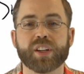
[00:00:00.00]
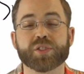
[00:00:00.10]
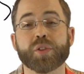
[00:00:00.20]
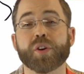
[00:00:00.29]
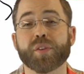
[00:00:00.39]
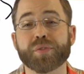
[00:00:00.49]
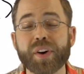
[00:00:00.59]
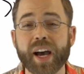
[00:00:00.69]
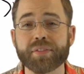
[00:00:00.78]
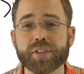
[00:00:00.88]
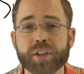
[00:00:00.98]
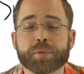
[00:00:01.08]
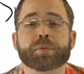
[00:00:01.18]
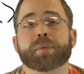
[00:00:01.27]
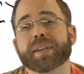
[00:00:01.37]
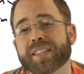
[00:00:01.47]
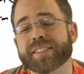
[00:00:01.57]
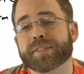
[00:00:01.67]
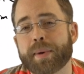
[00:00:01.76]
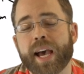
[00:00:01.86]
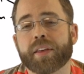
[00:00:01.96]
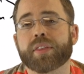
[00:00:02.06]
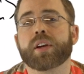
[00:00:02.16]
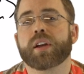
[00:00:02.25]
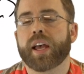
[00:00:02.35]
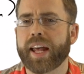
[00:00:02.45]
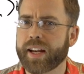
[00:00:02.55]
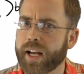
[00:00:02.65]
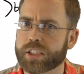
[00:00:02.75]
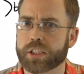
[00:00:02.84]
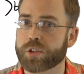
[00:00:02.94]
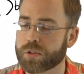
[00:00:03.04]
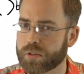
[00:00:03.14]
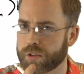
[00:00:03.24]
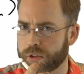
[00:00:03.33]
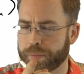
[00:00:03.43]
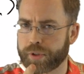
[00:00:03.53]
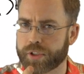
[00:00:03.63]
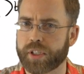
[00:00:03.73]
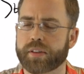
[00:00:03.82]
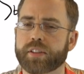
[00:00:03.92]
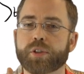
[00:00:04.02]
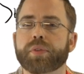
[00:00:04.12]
So there are 5 terms, but because it's math, and it actually, you'll appreciate this.